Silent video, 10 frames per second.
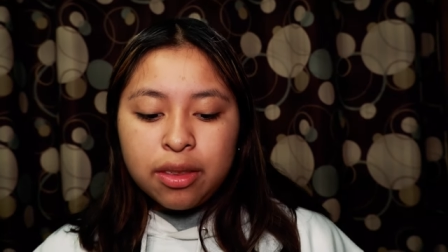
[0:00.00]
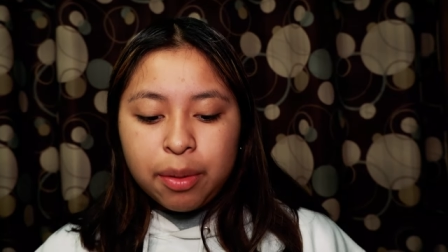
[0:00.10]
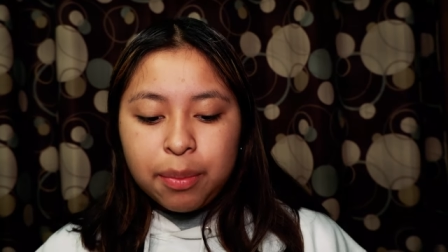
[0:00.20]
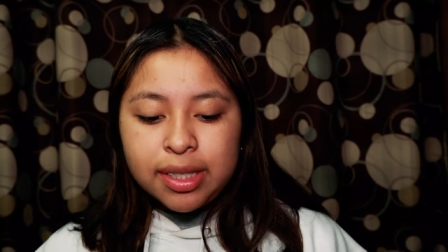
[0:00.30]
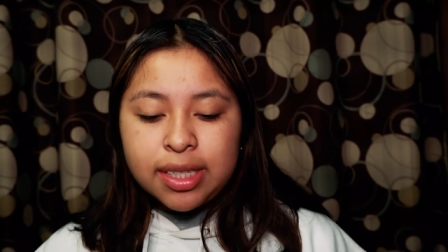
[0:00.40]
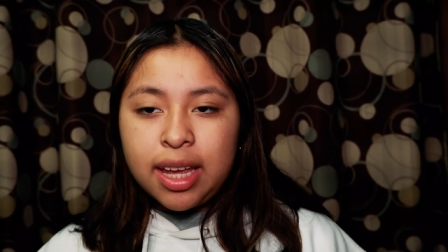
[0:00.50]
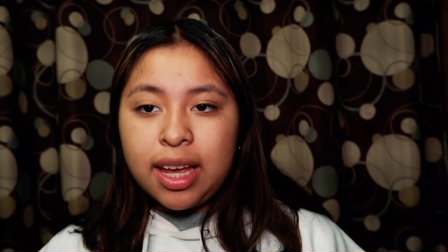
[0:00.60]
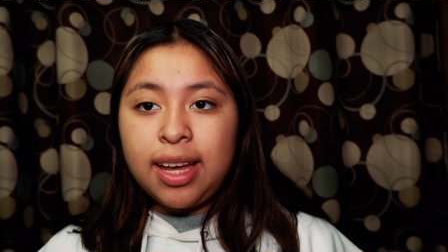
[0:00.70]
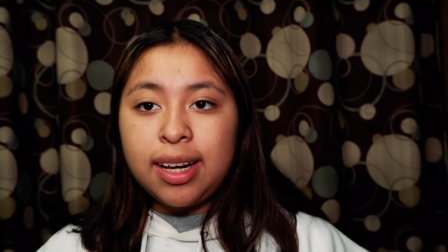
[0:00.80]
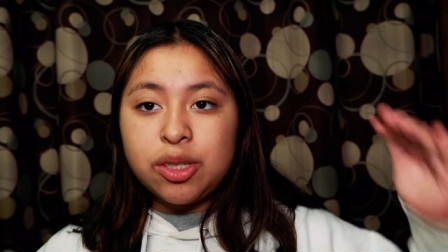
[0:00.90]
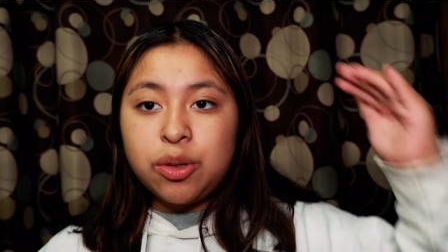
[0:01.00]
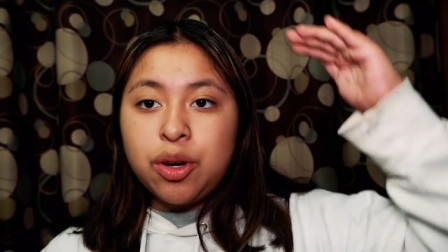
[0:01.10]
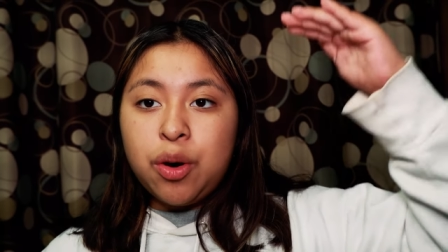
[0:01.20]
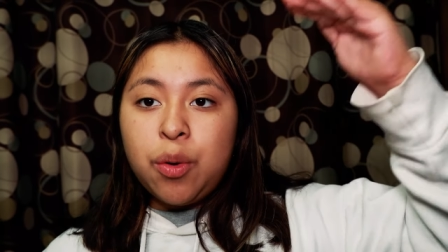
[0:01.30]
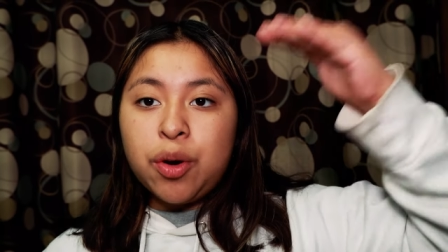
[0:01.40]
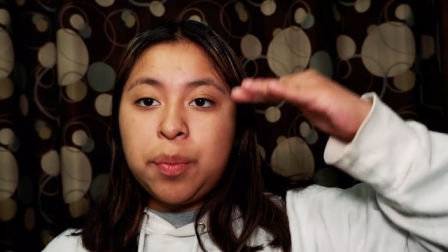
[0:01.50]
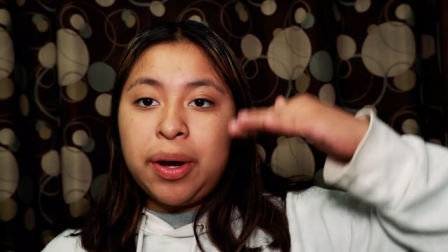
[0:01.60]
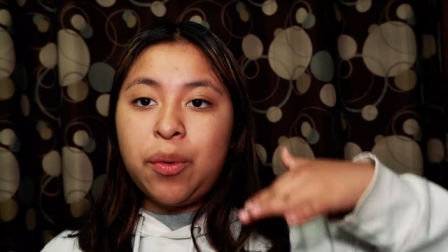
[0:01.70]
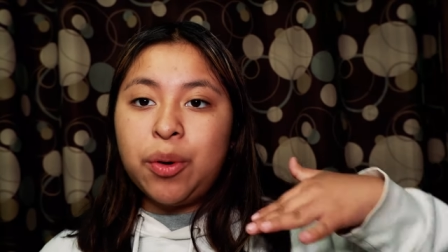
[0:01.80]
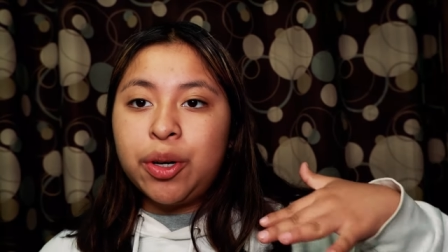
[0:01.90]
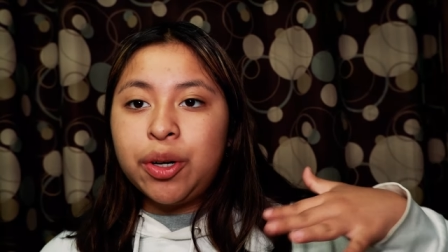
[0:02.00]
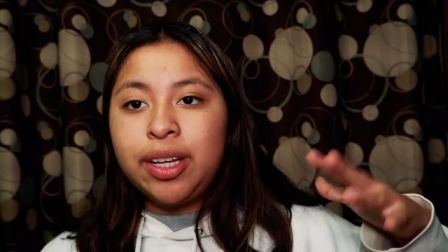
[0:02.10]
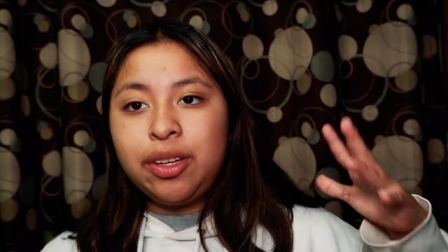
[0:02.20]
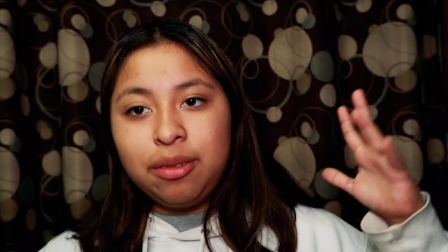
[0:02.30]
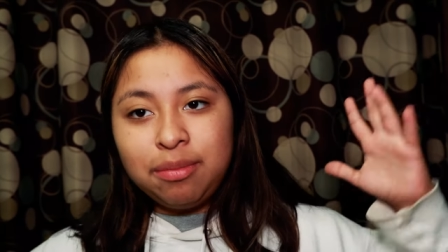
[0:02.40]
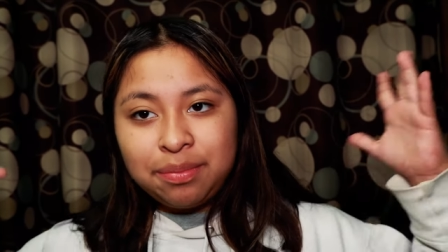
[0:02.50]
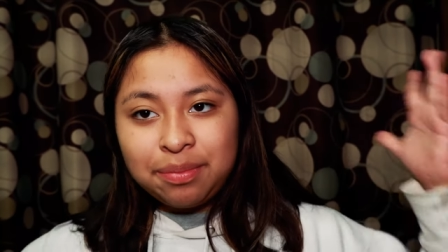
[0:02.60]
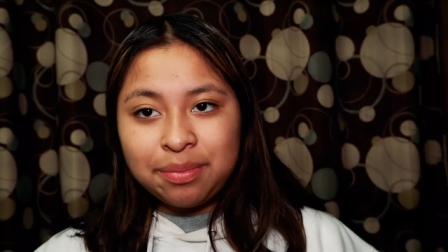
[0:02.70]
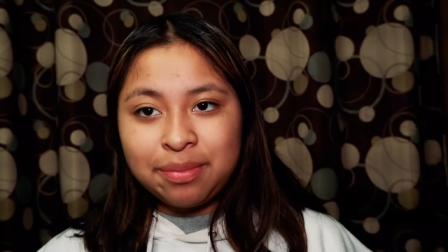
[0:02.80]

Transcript: Three months in ahead so you go order by order and you